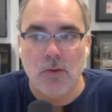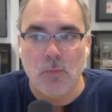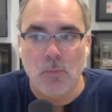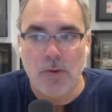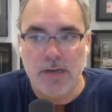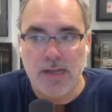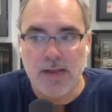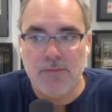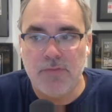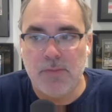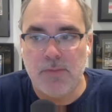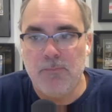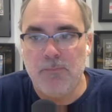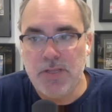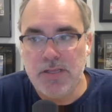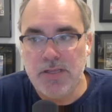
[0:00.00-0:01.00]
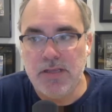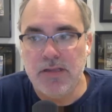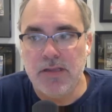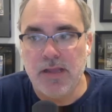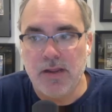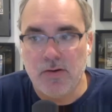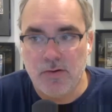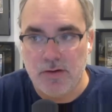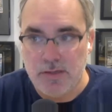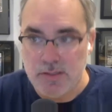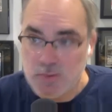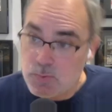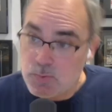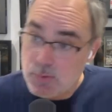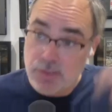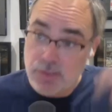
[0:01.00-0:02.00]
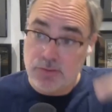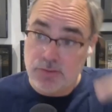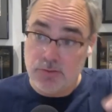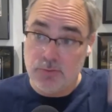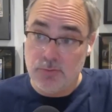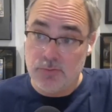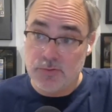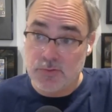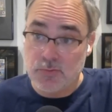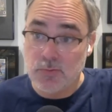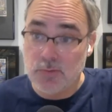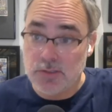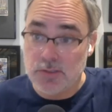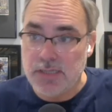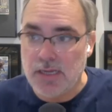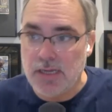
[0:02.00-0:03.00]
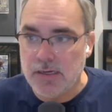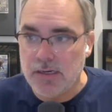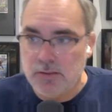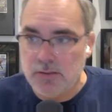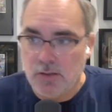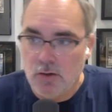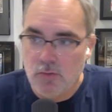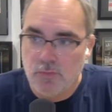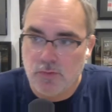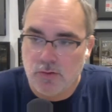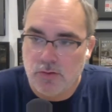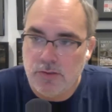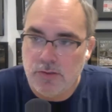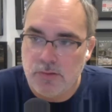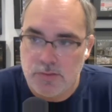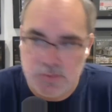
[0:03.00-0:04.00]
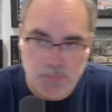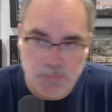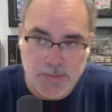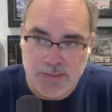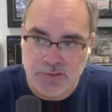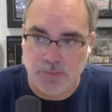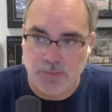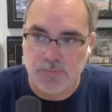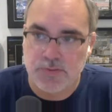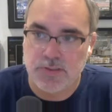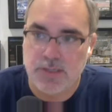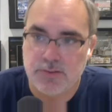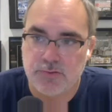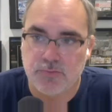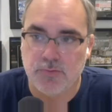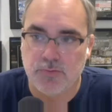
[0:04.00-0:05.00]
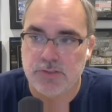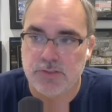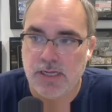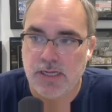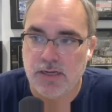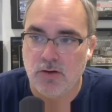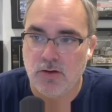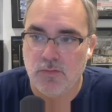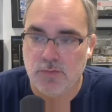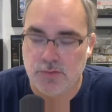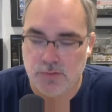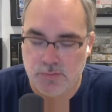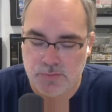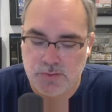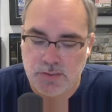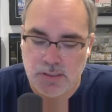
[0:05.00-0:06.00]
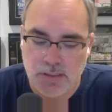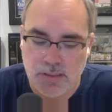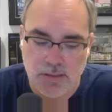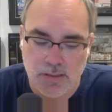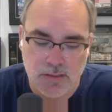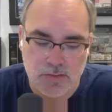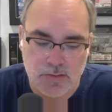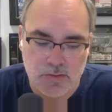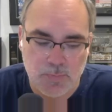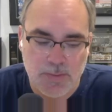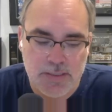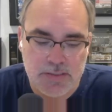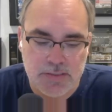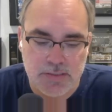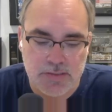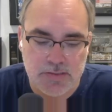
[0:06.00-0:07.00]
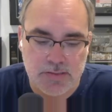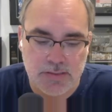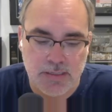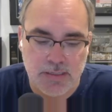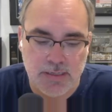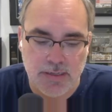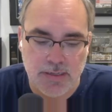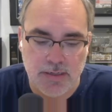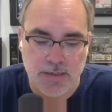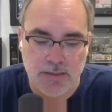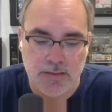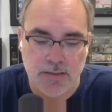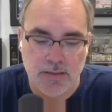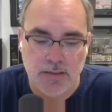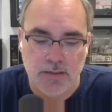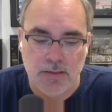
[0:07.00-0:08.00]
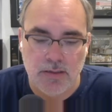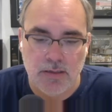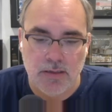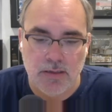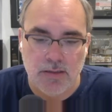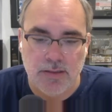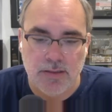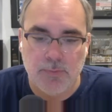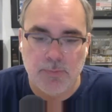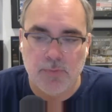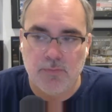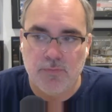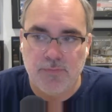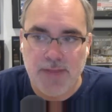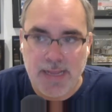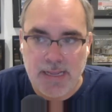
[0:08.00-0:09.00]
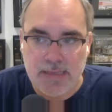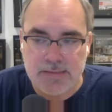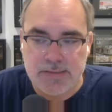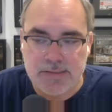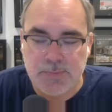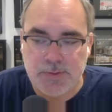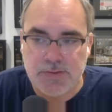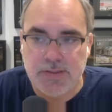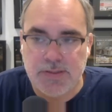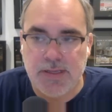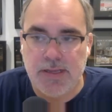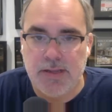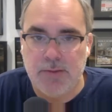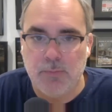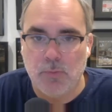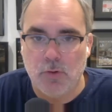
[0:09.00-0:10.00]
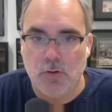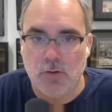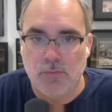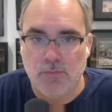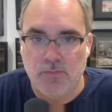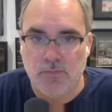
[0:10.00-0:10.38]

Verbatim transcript: We'd have the big areas where you could do the screw attack over, you know, the space jump slash screw attack over those uh, spaces, and they weren't fast, but they were